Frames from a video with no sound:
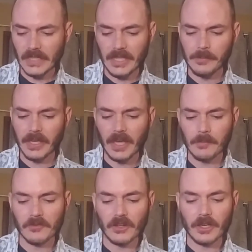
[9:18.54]
He became
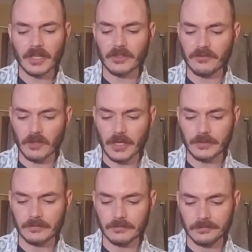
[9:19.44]
a very good
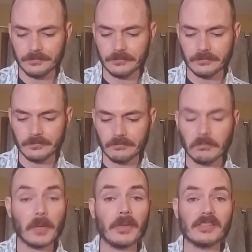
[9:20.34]
friend,
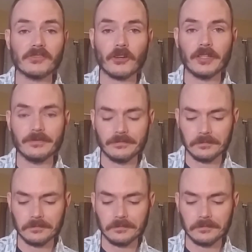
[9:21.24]
my best friend.